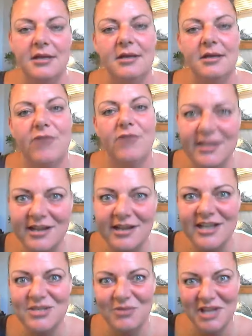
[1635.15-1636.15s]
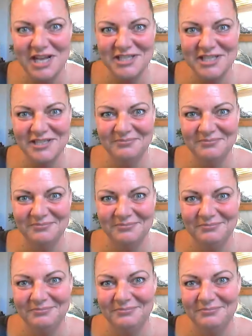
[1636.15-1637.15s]
break the ice with us,
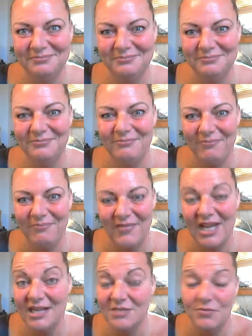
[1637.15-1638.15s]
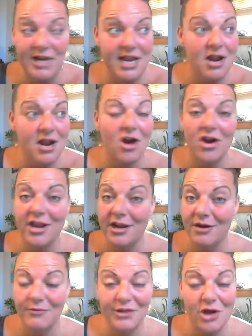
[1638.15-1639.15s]
because we are
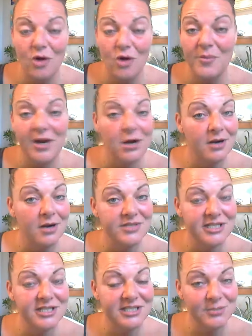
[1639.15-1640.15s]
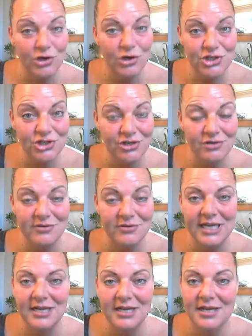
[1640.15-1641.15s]
here with open arms to support
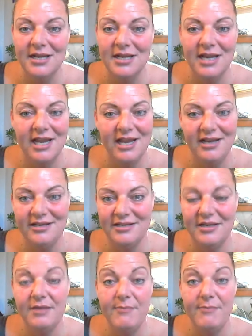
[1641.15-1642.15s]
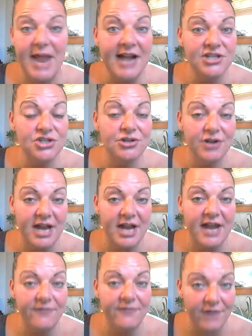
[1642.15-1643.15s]
you and match your
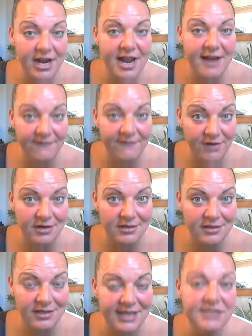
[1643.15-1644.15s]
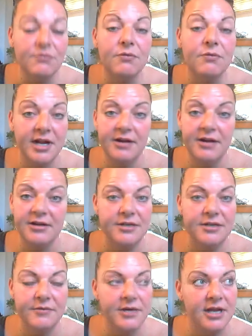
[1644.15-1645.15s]
every effort. That's what we're here to
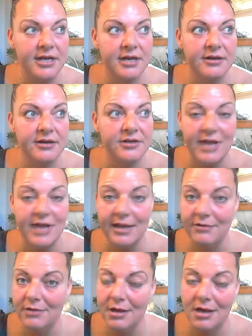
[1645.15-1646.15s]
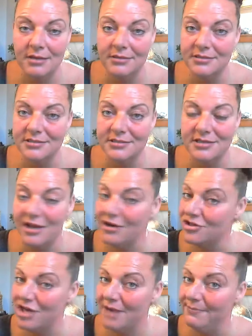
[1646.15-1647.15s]
do. We're not here to drag you along. It's not
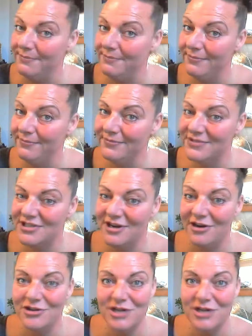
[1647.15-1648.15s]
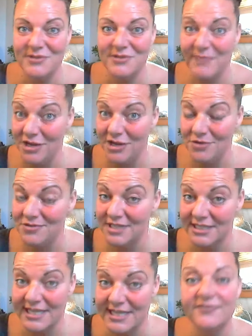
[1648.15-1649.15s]
our job. It's not our job to make you
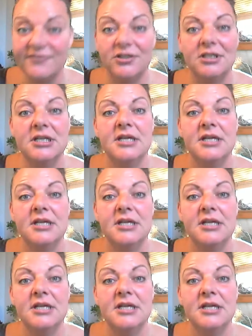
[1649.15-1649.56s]
successful.